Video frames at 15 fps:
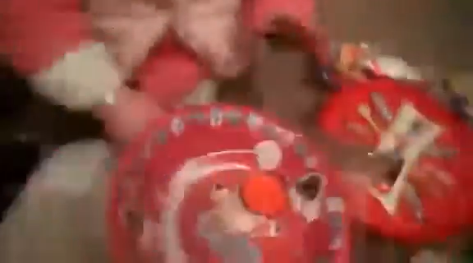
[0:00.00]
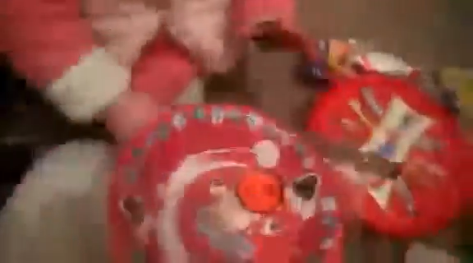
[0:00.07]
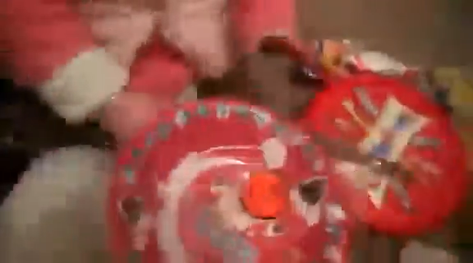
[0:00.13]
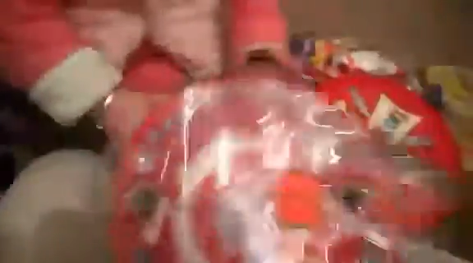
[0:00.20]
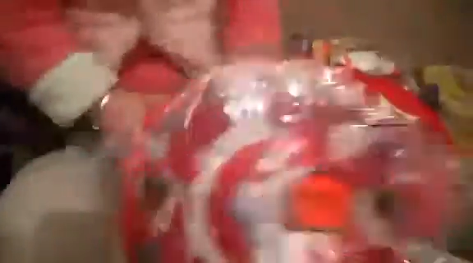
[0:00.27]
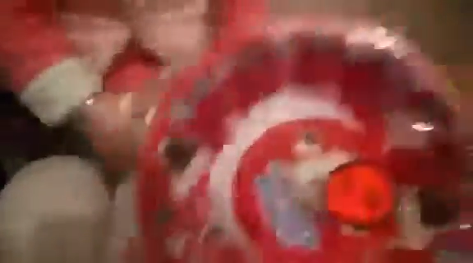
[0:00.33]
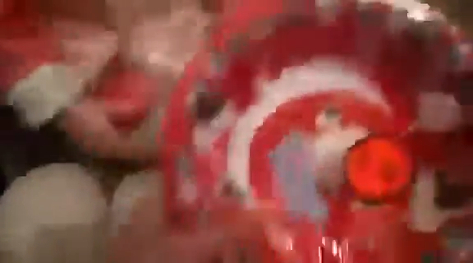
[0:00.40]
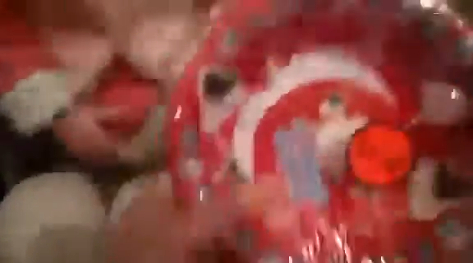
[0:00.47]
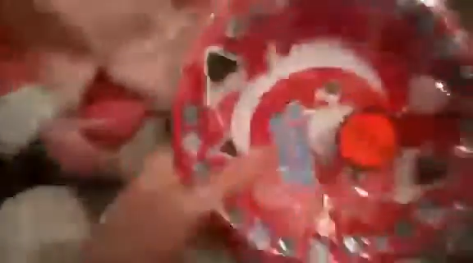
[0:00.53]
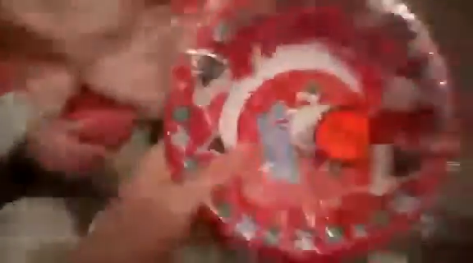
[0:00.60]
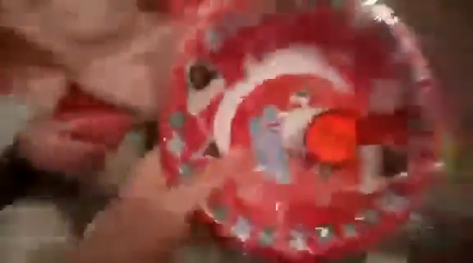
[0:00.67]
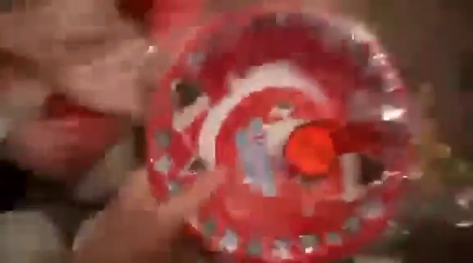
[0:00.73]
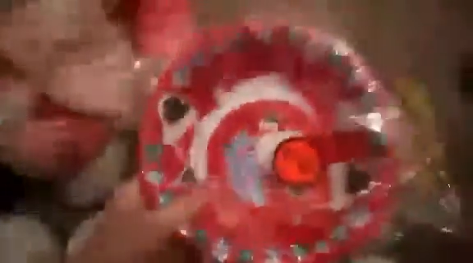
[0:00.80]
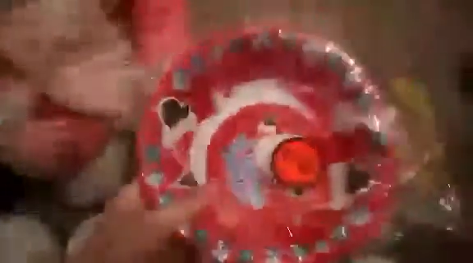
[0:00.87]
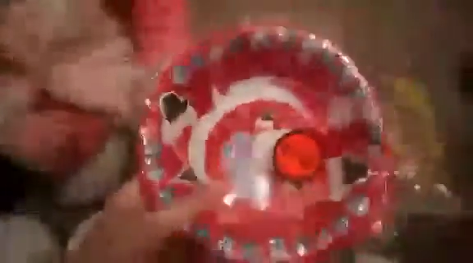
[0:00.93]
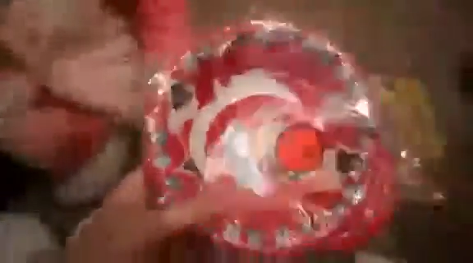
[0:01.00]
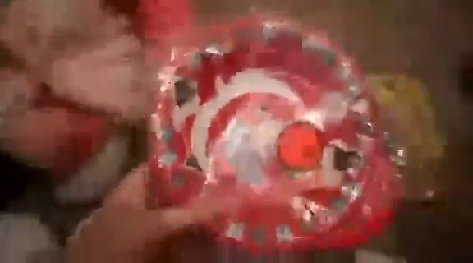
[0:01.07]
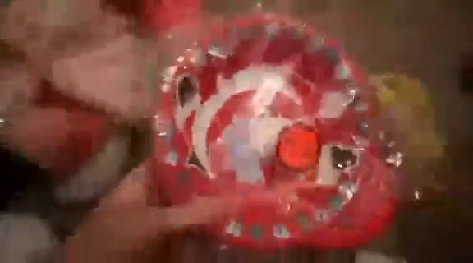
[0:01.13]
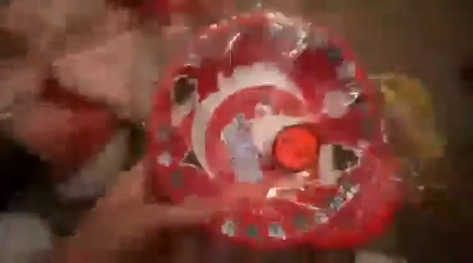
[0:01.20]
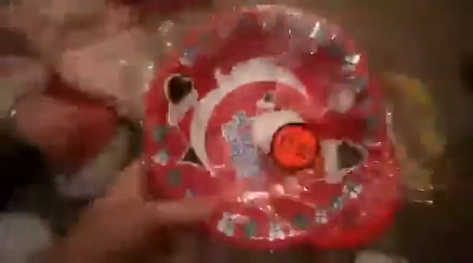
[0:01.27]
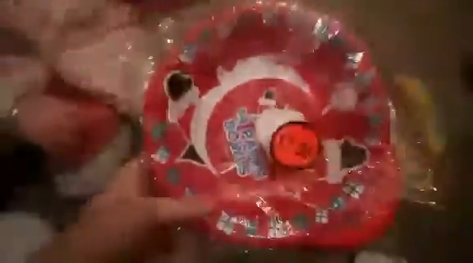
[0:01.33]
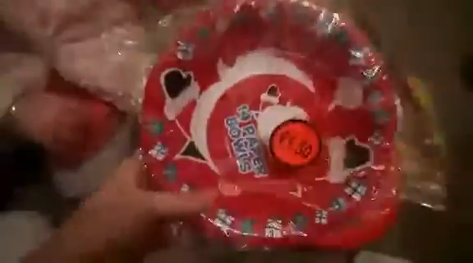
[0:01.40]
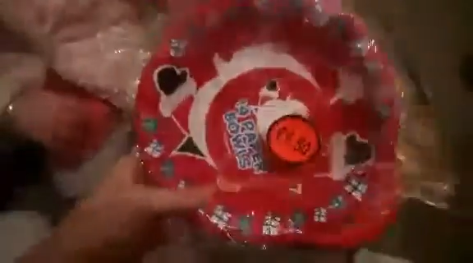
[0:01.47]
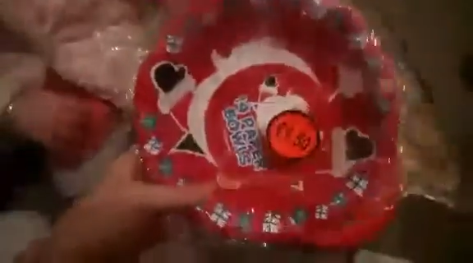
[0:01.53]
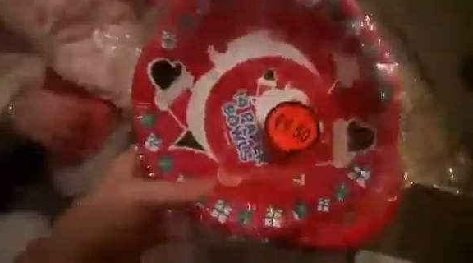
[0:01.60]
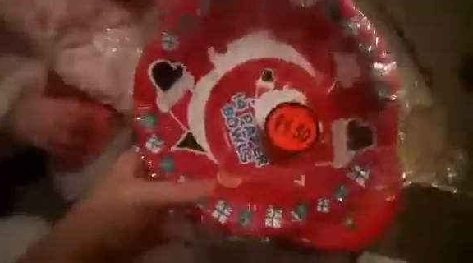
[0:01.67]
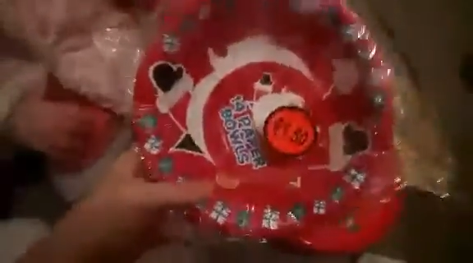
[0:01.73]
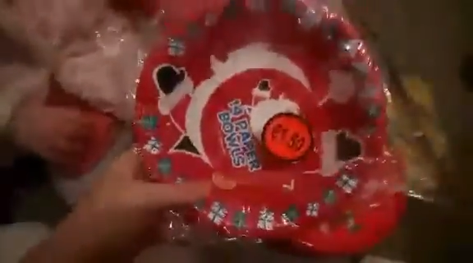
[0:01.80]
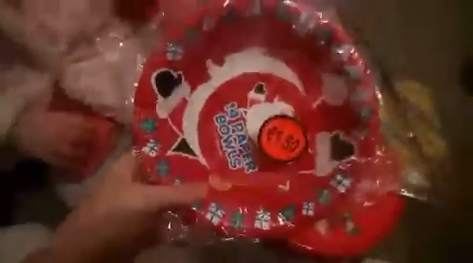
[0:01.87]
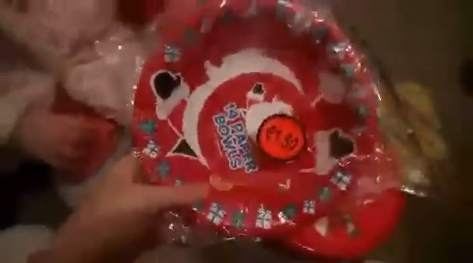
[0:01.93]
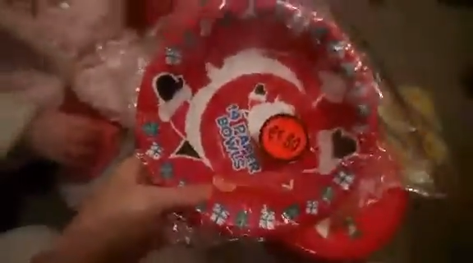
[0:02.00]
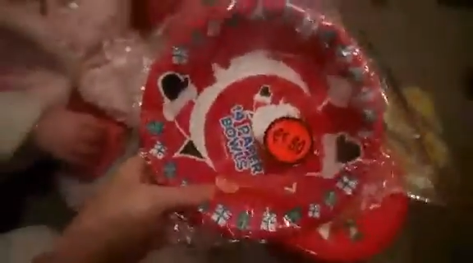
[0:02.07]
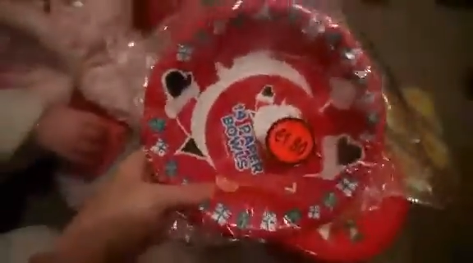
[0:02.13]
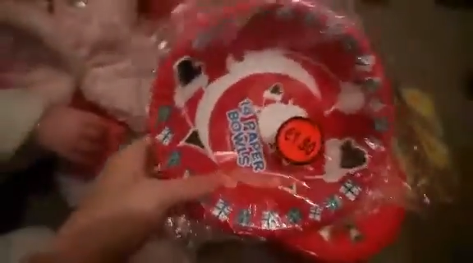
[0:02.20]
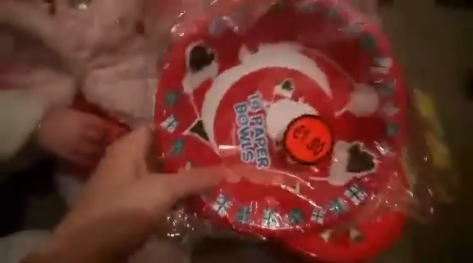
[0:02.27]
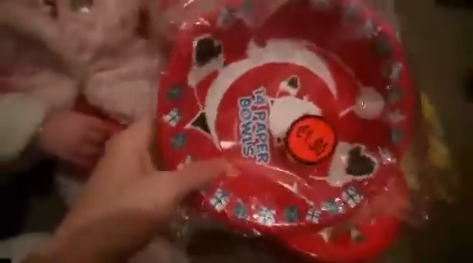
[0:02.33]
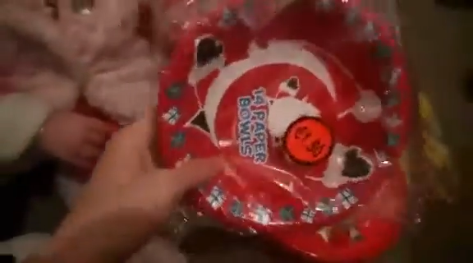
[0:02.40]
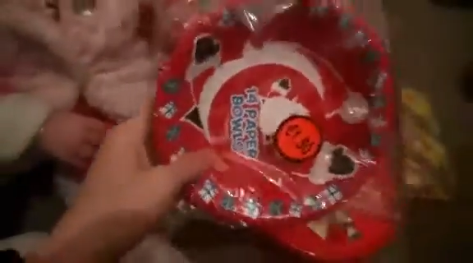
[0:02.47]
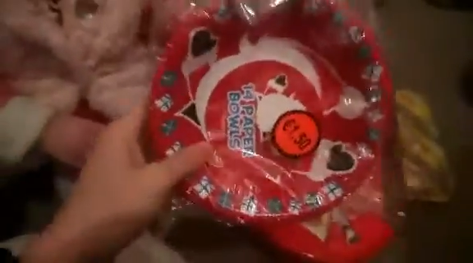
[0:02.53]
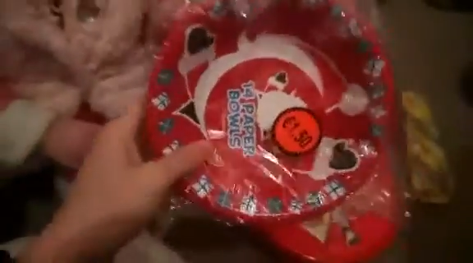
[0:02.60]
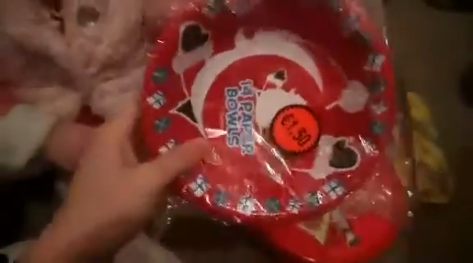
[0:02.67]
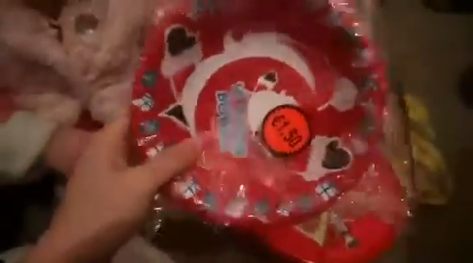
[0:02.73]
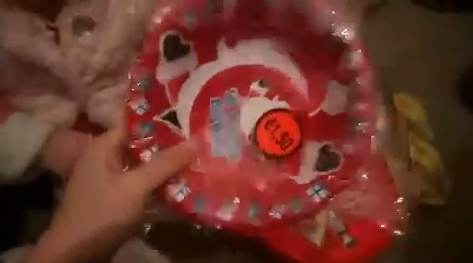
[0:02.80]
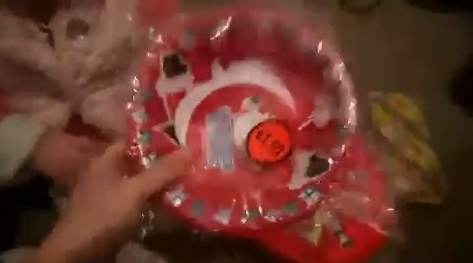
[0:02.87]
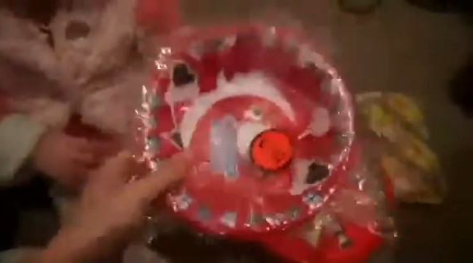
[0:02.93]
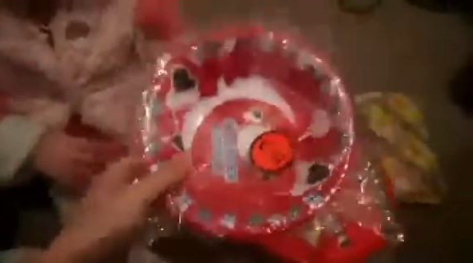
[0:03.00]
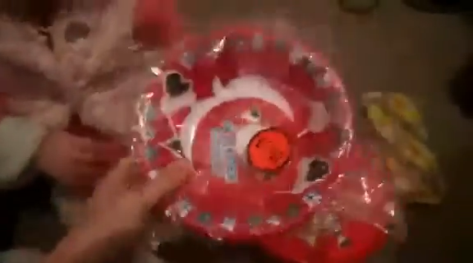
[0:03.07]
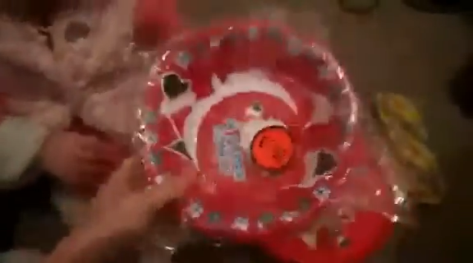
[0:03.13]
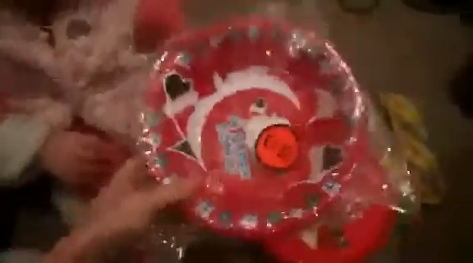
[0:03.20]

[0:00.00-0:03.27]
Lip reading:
Nobody's mouth can be seen.